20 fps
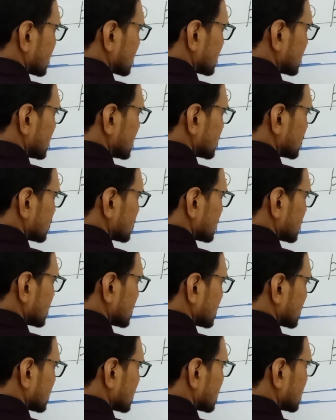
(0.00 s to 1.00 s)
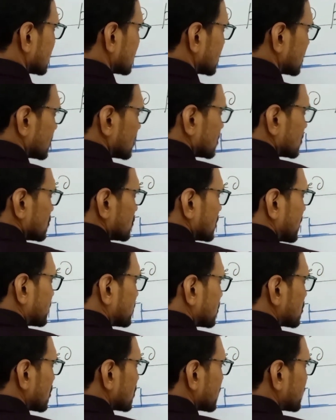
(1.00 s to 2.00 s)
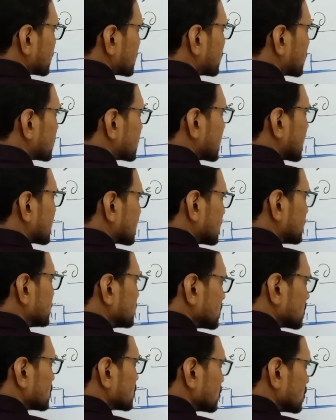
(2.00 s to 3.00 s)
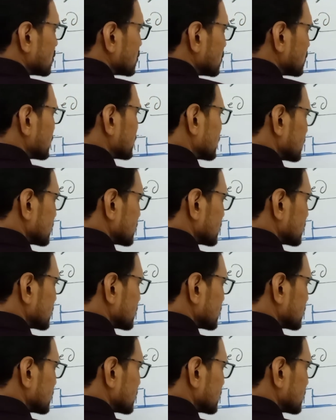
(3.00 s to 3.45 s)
this we have to draw the free body diagram. So